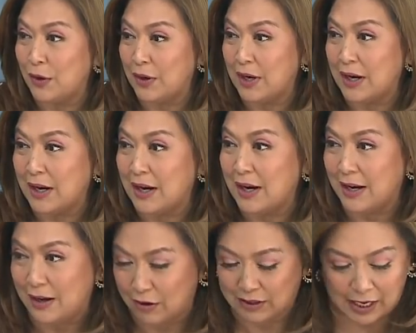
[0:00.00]
We're
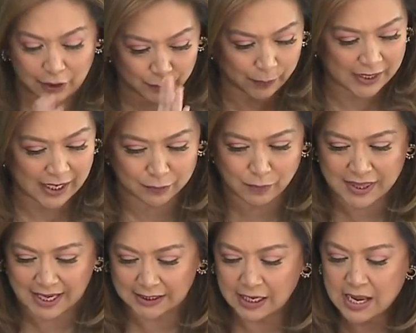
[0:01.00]
uh, okay, we're done with
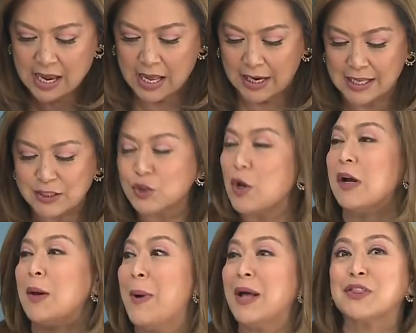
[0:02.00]
that. Let's
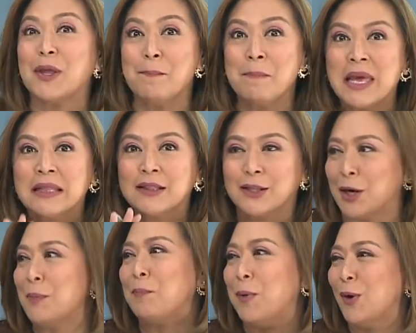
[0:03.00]
talk about the
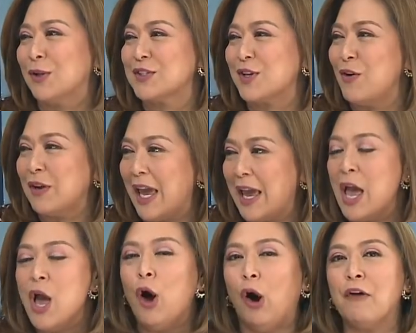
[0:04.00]
midterm polls. Okay,
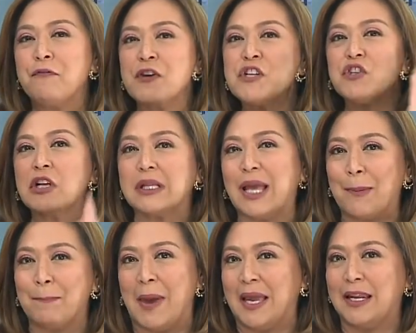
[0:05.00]
yes. Official
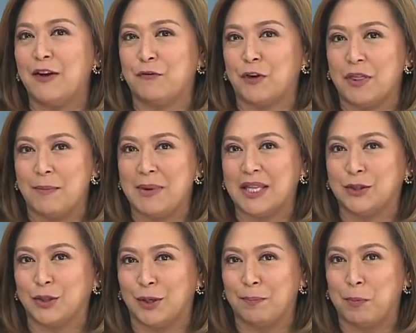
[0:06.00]
campaigning for the
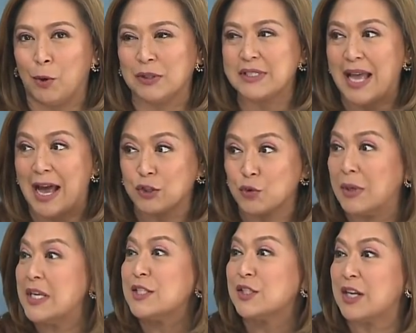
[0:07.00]
midterm polls
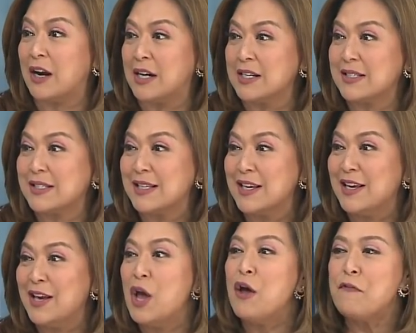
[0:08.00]
actually starts
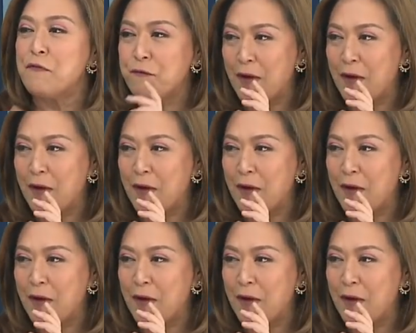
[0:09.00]
February thirtieth.